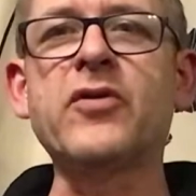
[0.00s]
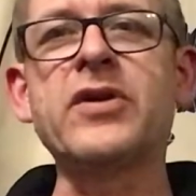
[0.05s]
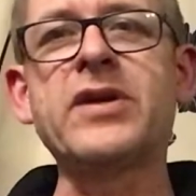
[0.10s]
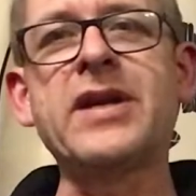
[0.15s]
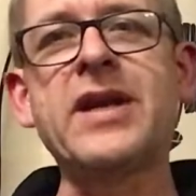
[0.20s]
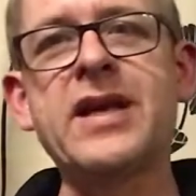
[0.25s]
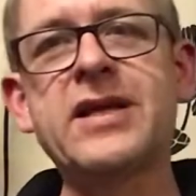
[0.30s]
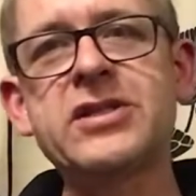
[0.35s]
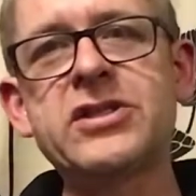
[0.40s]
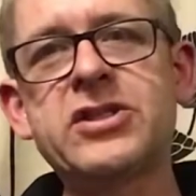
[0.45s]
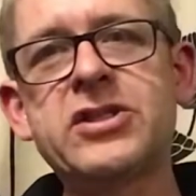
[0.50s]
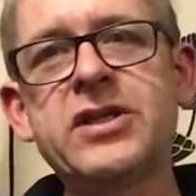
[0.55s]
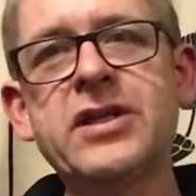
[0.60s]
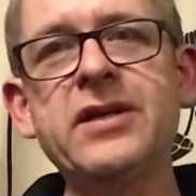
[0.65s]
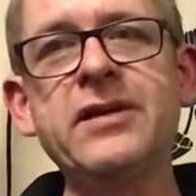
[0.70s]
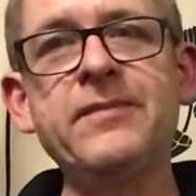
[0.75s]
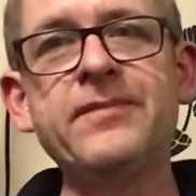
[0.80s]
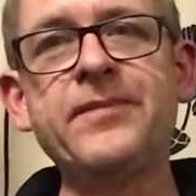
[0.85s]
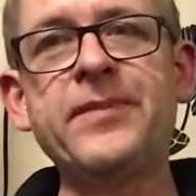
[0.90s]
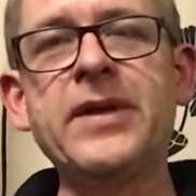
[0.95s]
next year
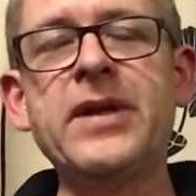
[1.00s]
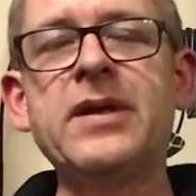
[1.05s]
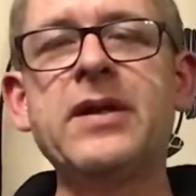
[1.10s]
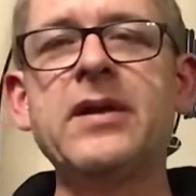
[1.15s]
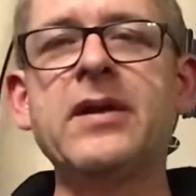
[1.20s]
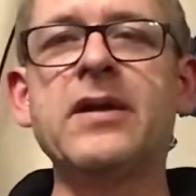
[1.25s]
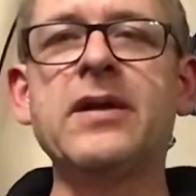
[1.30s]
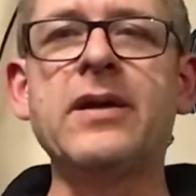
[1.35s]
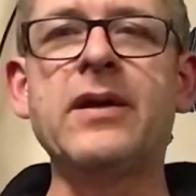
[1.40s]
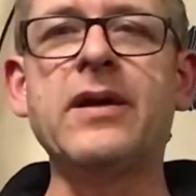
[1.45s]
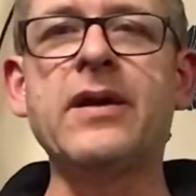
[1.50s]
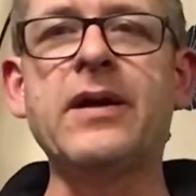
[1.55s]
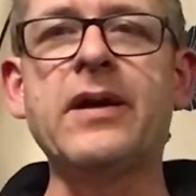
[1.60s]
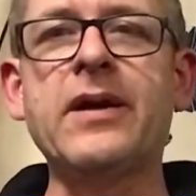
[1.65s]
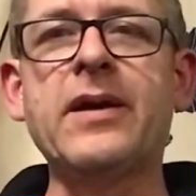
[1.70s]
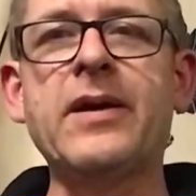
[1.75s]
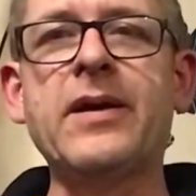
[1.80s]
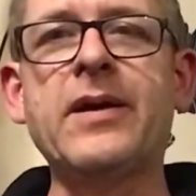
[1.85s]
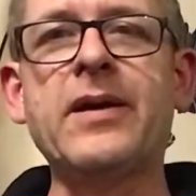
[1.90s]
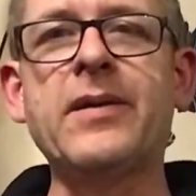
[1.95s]

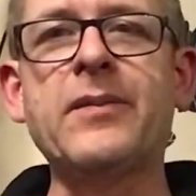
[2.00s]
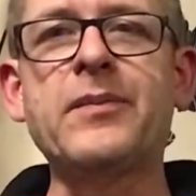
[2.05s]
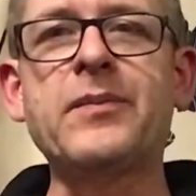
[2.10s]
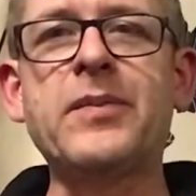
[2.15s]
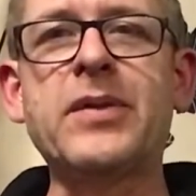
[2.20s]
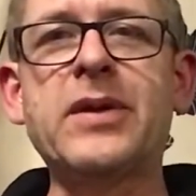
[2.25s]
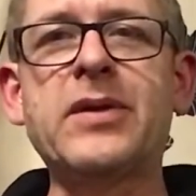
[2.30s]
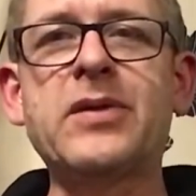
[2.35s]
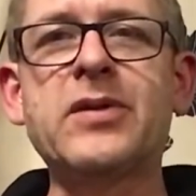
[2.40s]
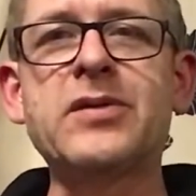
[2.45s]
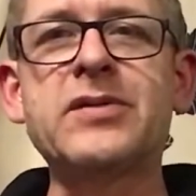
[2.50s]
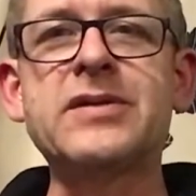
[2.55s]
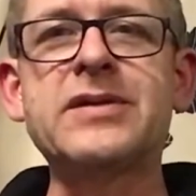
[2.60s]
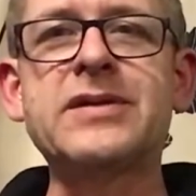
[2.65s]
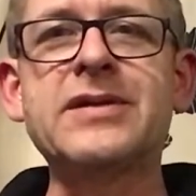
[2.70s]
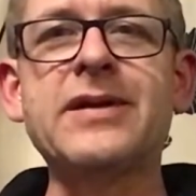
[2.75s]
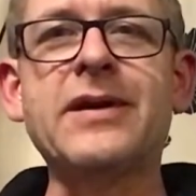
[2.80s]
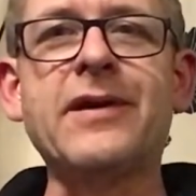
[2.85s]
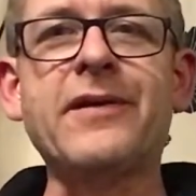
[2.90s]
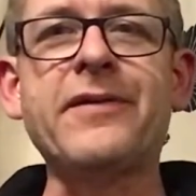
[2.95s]
because
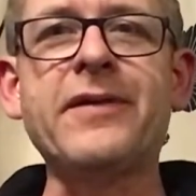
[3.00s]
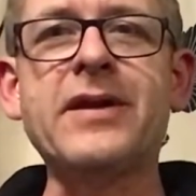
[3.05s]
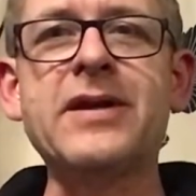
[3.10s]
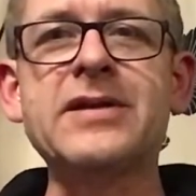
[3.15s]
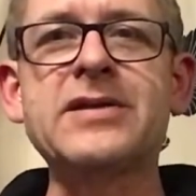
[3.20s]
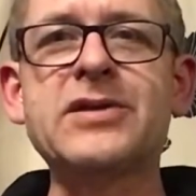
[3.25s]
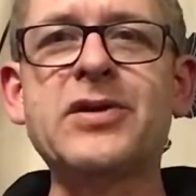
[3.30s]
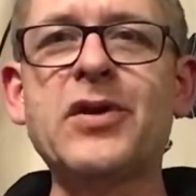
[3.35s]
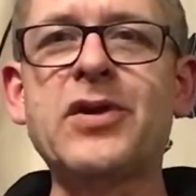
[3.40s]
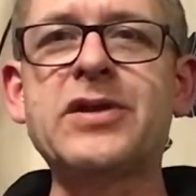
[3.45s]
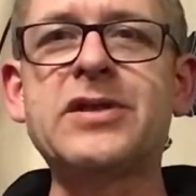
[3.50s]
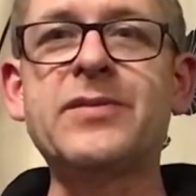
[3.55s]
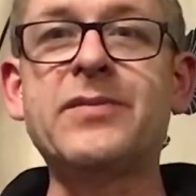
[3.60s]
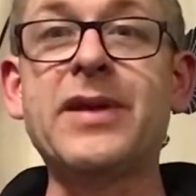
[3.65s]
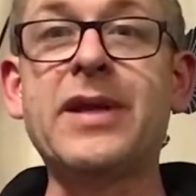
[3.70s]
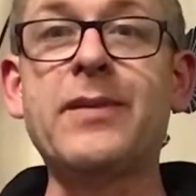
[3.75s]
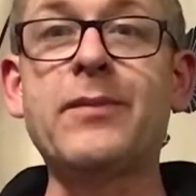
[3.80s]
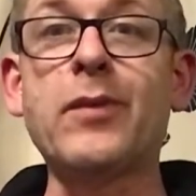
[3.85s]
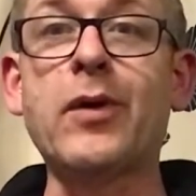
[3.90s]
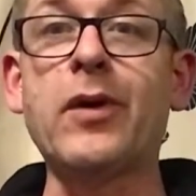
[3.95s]
I think it's going to
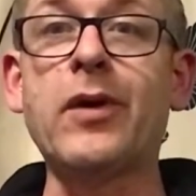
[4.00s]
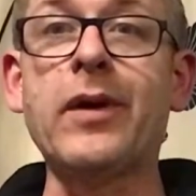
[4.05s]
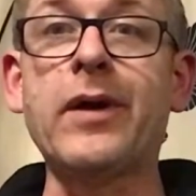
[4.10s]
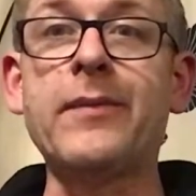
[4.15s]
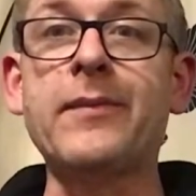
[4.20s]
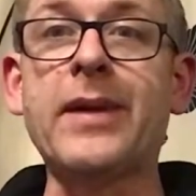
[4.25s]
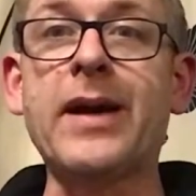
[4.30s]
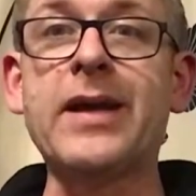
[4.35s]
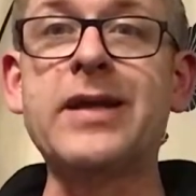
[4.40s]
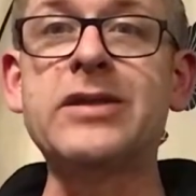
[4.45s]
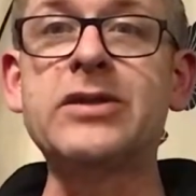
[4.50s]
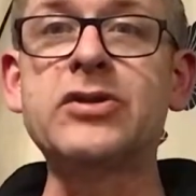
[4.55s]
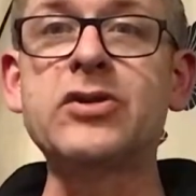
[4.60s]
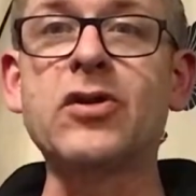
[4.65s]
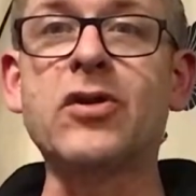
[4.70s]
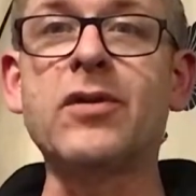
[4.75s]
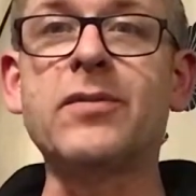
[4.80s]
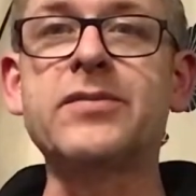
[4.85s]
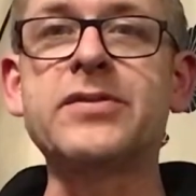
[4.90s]
be my main job.